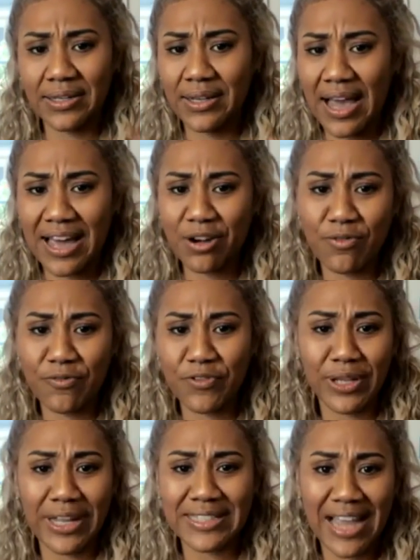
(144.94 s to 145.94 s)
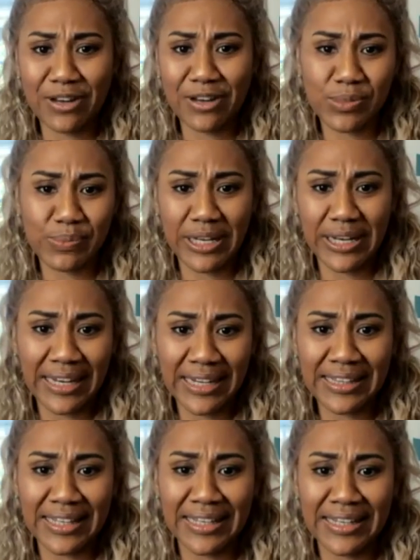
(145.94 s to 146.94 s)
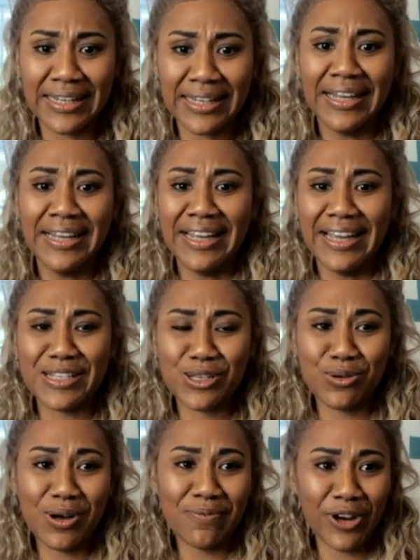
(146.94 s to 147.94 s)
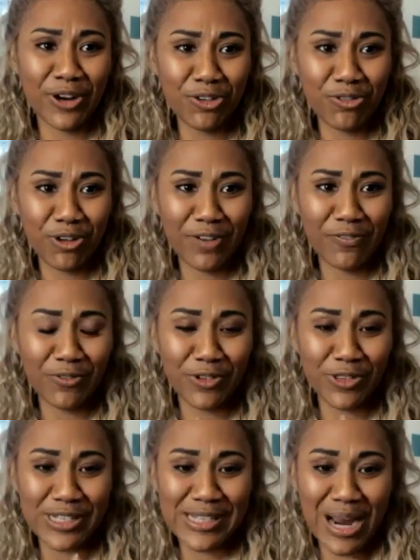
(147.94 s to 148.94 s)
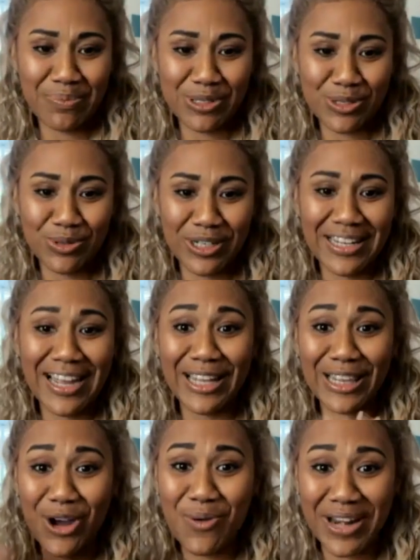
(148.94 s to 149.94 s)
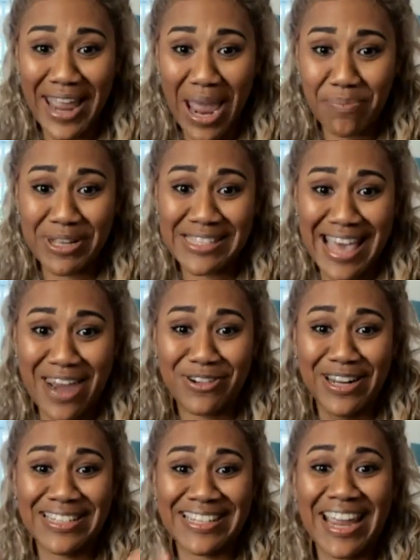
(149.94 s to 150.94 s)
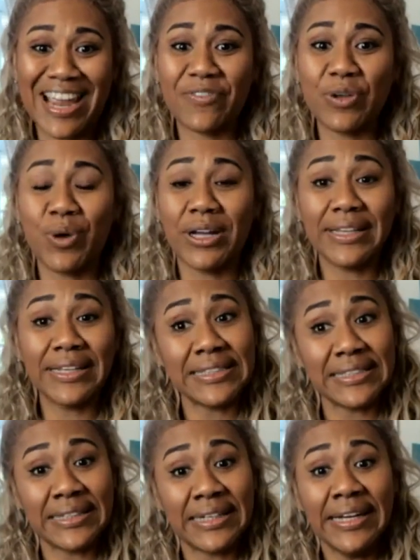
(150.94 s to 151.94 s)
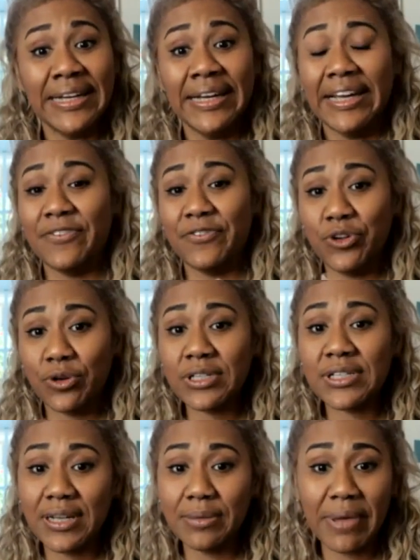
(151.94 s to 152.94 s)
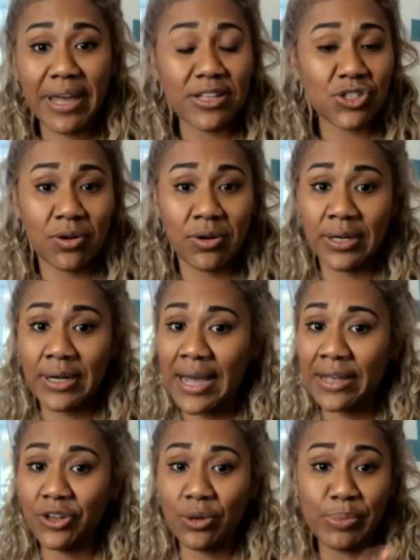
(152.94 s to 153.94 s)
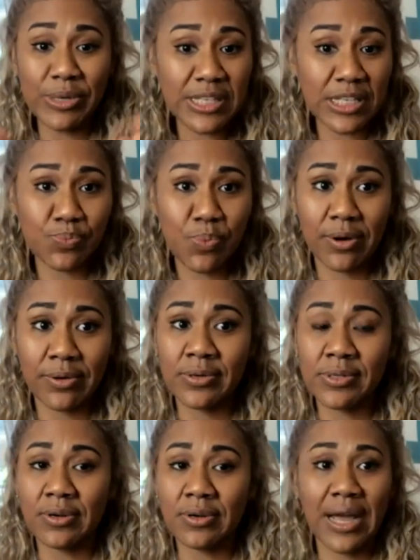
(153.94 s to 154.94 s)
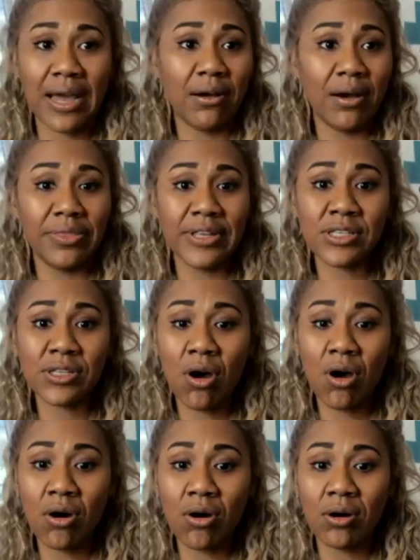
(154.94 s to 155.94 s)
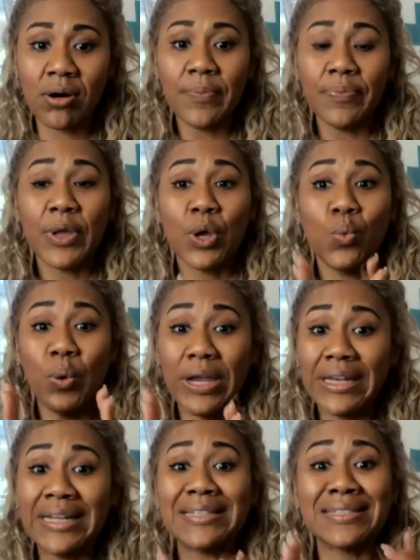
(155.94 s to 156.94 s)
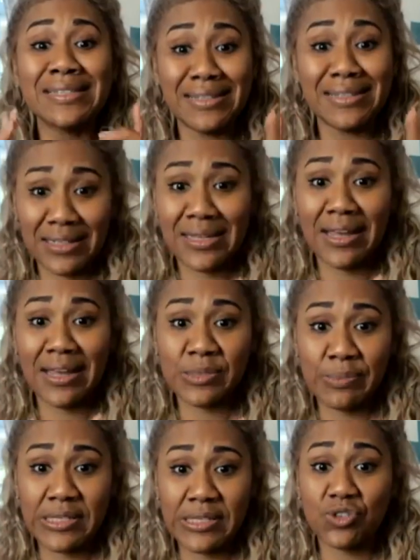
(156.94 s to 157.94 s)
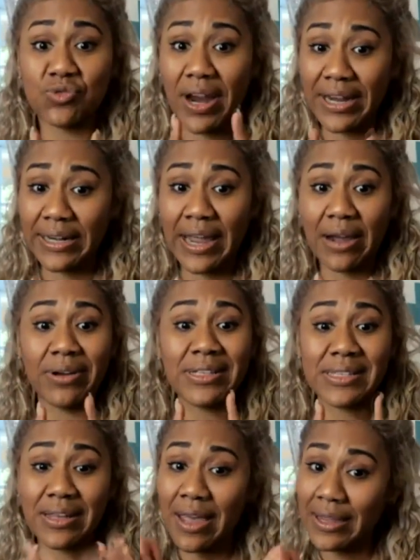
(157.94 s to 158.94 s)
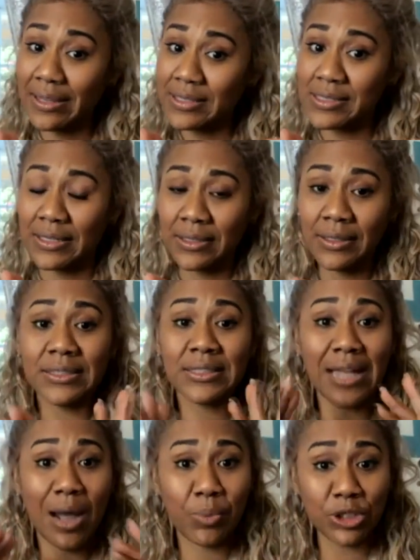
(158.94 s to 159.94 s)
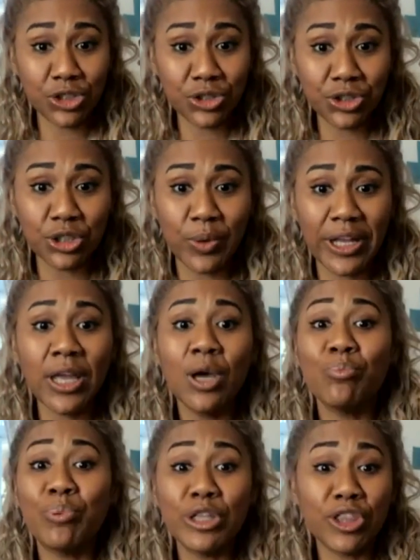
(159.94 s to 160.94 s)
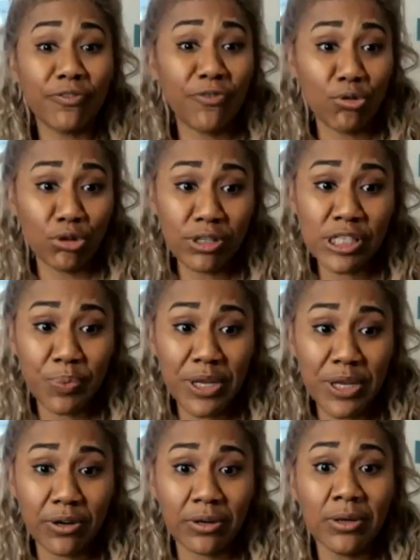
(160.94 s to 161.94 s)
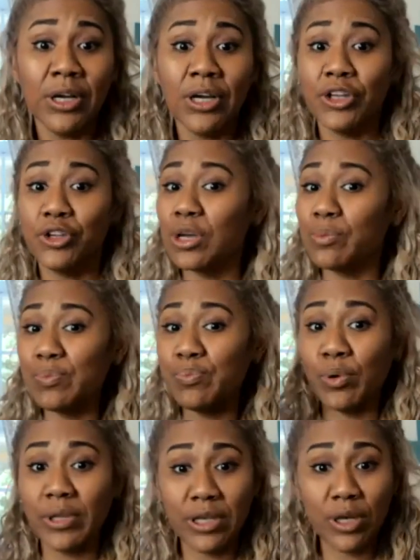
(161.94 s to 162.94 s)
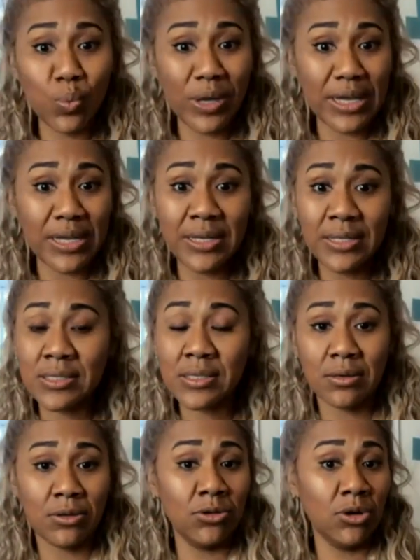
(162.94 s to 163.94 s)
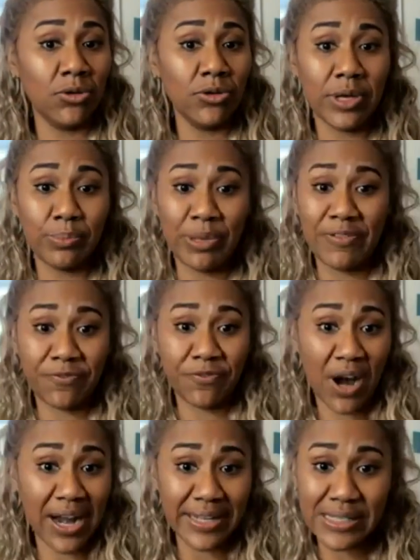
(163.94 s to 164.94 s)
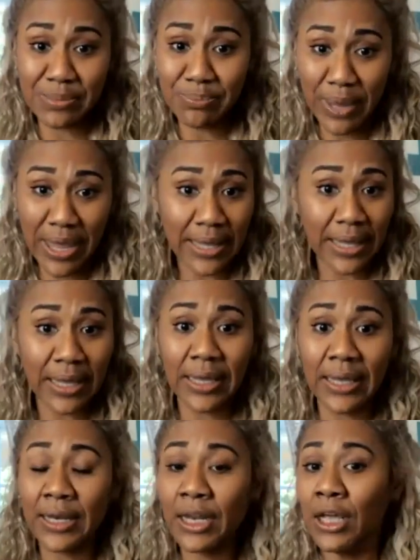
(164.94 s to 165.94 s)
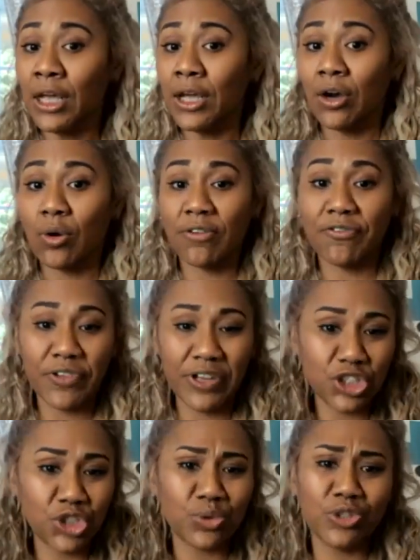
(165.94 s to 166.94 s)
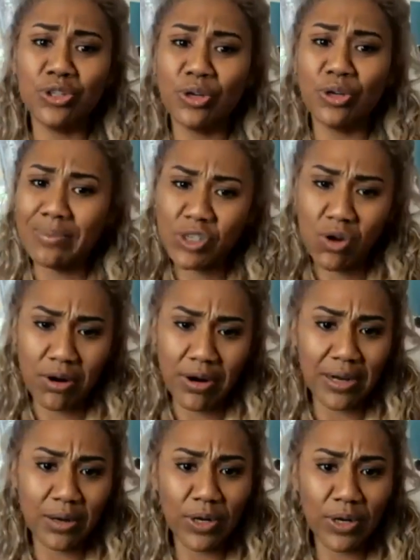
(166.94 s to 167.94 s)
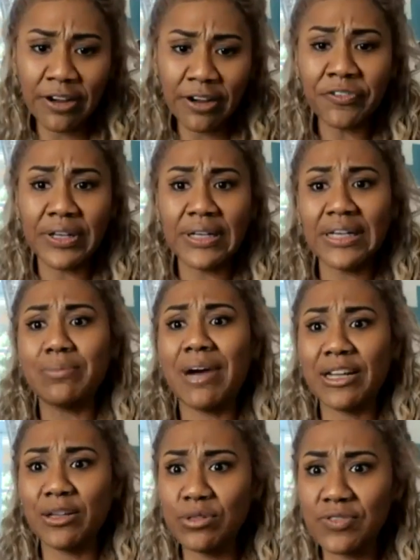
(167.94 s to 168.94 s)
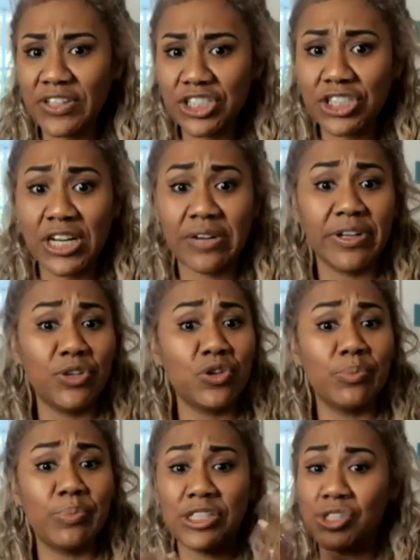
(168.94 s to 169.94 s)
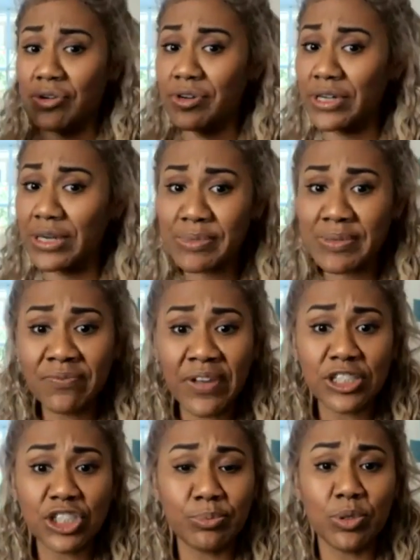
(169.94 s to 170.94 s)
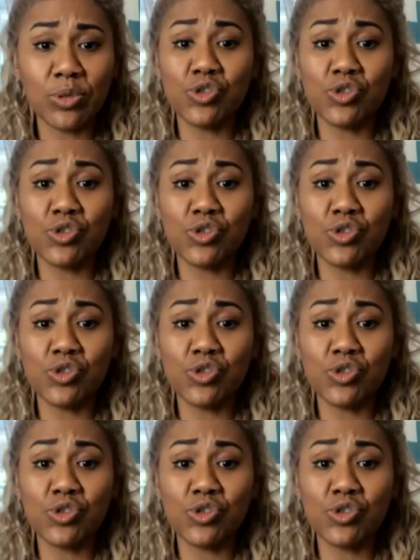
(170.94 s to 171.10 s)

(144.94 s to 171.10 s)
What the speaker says: I don't feel like titles mean anything. And so I'm very grateful for this opportunity. Hello and happy Saturday to everyone. Listen, if your teammates are not, your business partners are not on this call, we need to send out a text message right now and say, hey, listen, stop what you're doing. Put the phone on speaker. You could be pulling the weeds. You know, you could be frying some bacon or fish or, I'm sorry, I don't want to offend anybody who's vegetarian. You could be stirring up some vegetables.